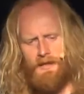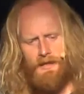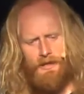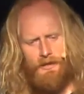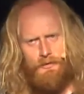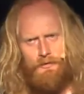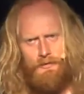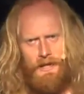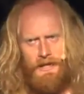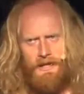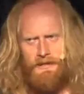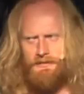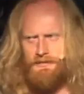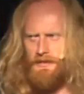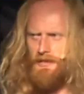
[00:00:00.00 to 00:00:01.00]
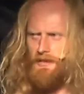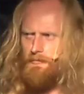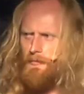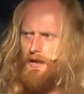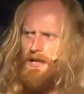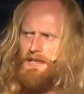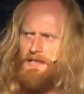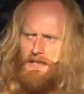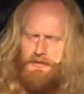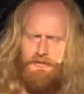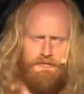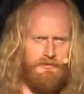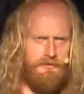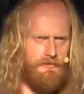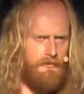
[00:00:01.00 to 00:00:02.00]
uh, who has uh, mining
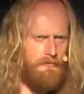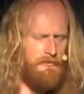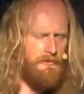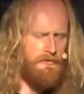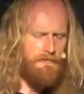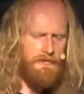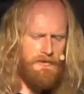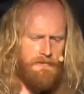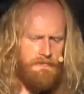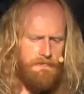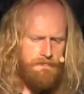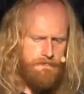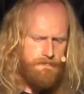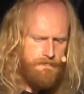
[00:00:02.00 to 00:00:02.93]
interests on Bougainville.